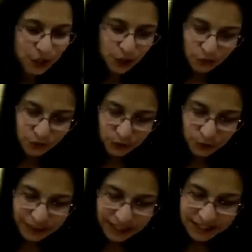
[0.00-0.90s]

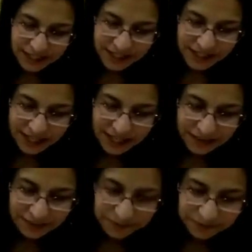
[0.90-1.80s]
tofu is
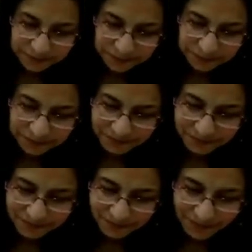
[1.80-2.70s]
done.
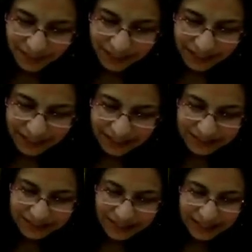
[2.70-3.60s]

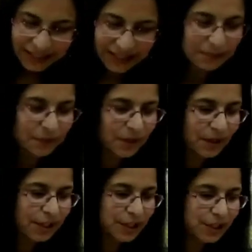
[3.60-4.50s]
And I am
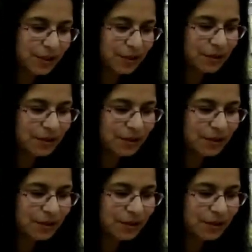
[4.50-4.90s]
going to